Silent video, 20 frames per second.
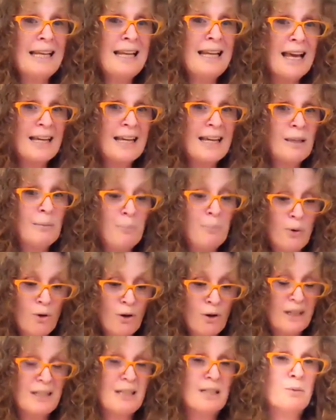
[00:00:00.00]
like the
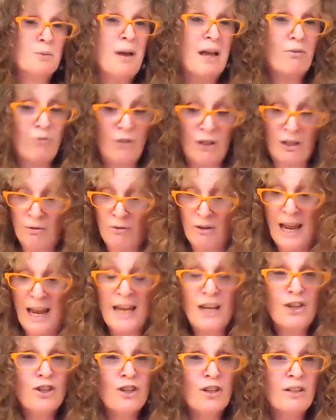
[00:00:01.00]
book. It is my
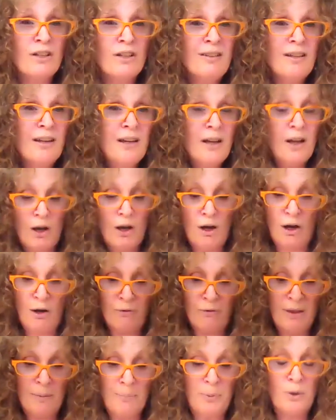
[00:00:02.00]
recreation
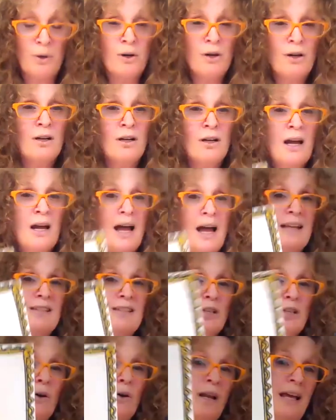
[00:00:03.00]
of the book. And
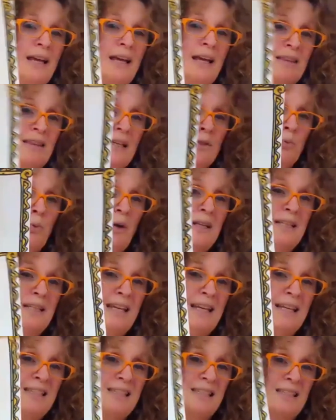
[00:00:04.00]
so like this one,
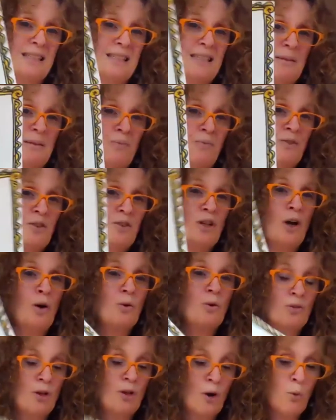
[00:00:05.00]
it's
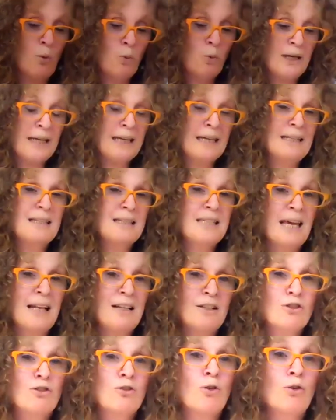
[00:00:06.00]
so we can
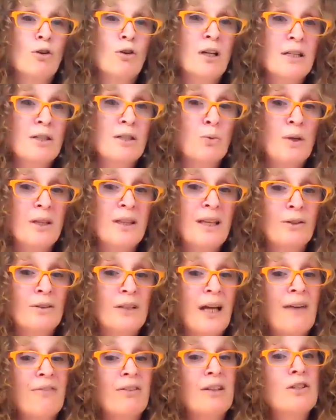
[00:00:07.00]
tell stories without
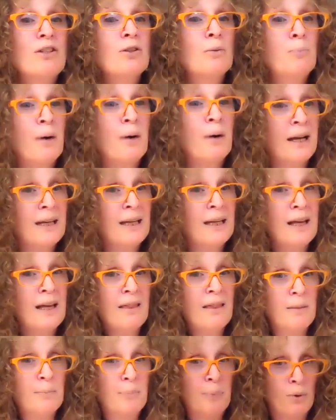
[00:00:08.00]
having to buy
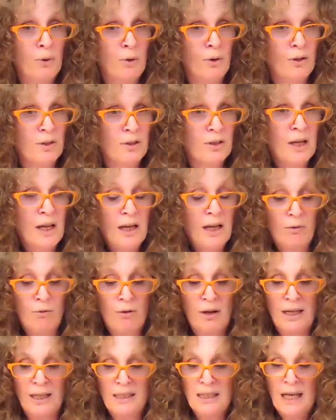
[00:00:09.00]
the books,
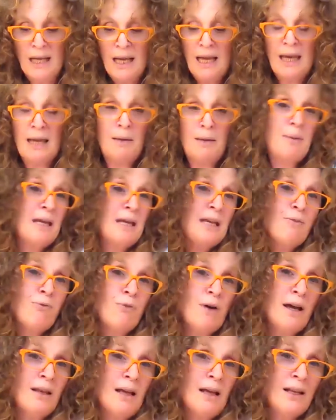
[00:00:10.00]
right? But
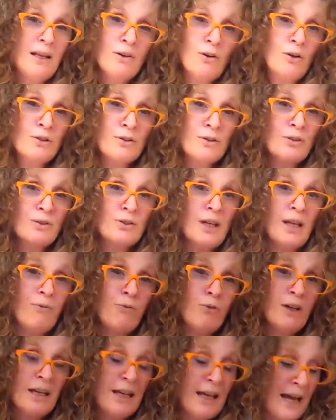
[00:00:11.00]
I also say if
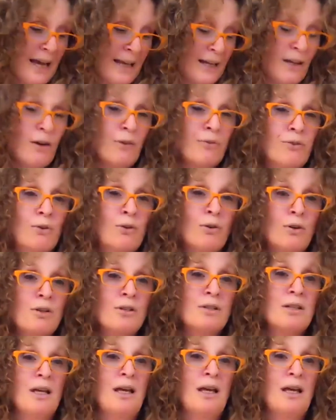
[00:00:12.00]
we can, of course,